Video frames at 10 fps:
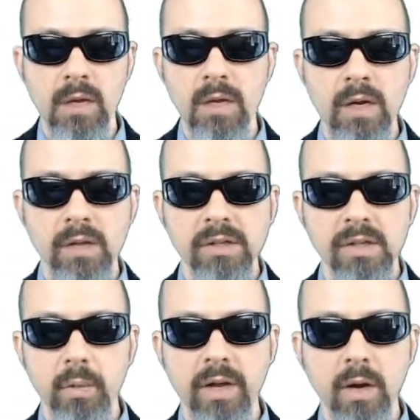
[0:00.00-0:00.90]
So
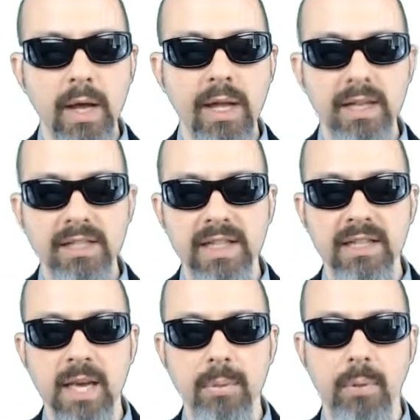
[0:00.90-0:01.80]
we go ahead and take
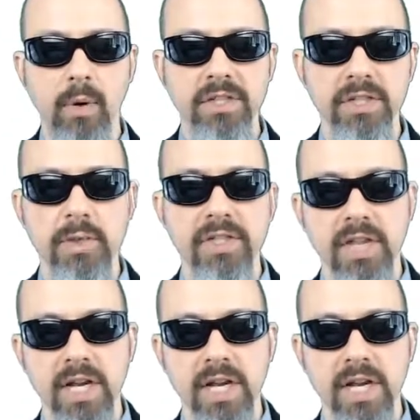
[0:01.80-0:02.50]
that proportion, we change